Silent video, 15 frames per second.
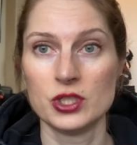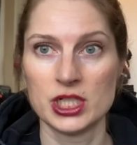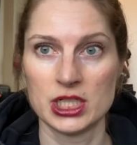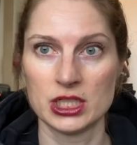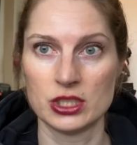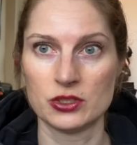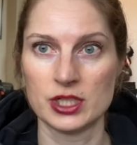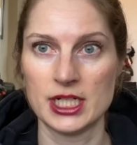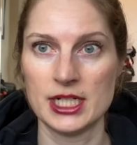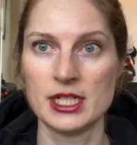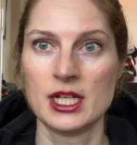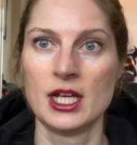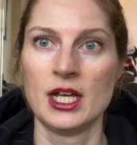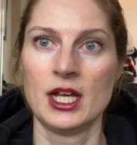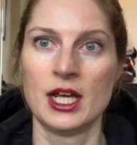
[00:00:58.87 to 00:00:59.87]
children
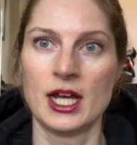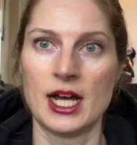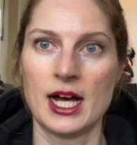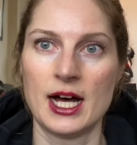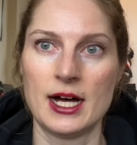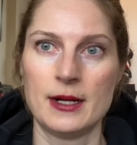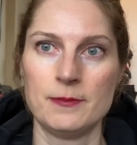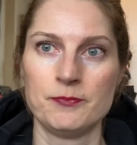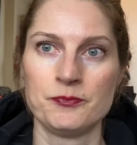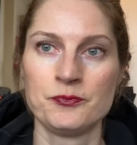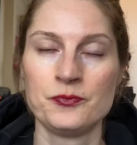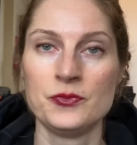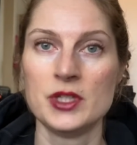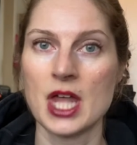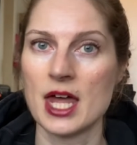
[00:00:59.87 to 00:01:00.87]
um,
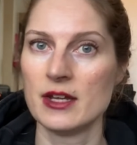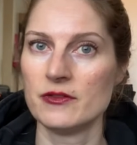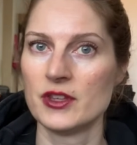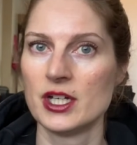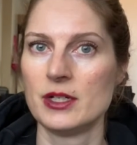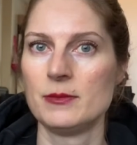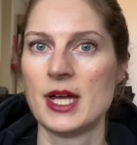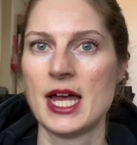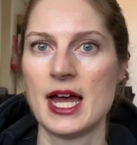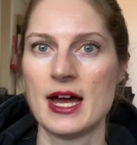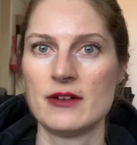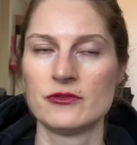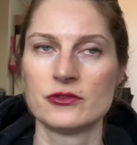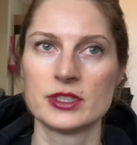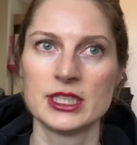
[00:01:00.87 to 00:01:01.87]
none of them
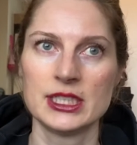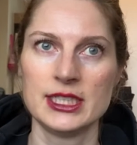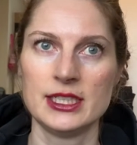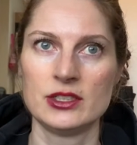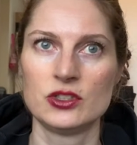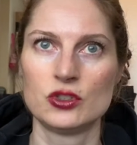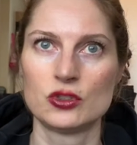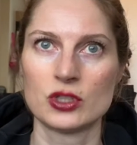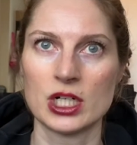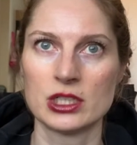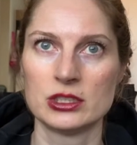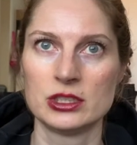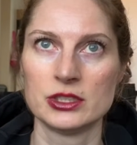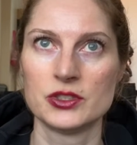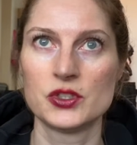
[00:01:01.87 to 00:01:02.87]
have really
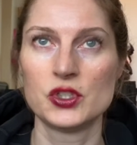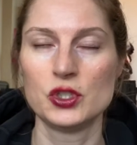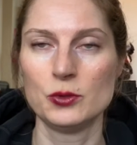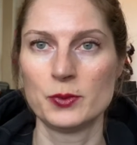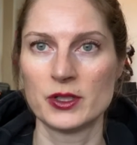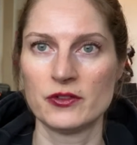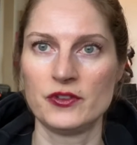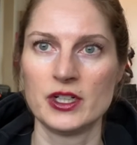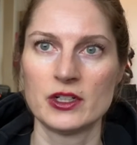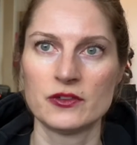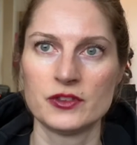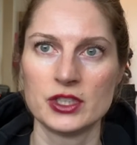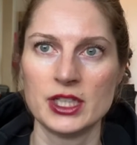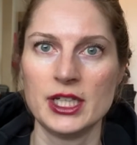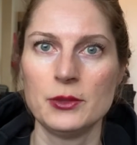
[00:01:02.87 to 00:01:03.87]
struggled super fearfully